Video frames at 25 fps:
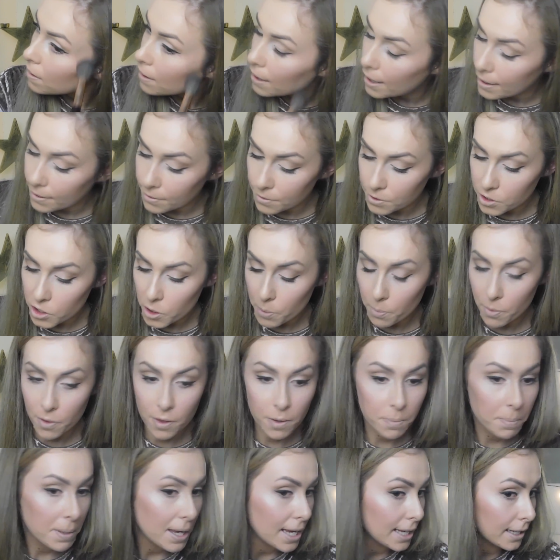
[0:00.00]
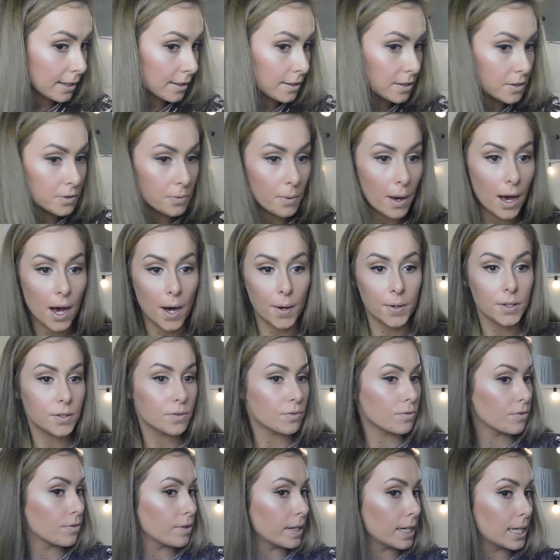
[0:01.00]
And on top of the pink as well,
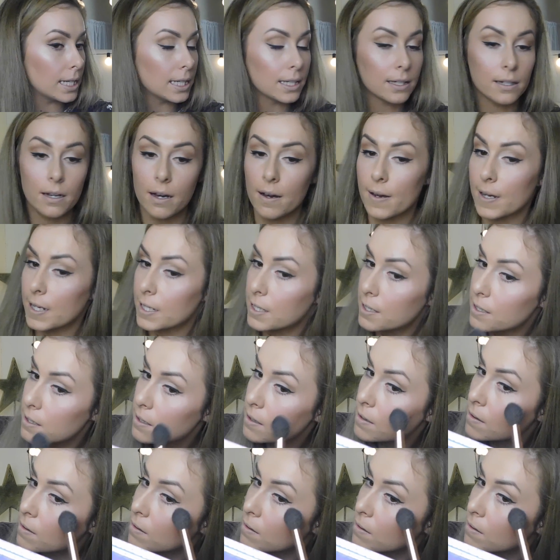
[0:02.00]
it's really nice.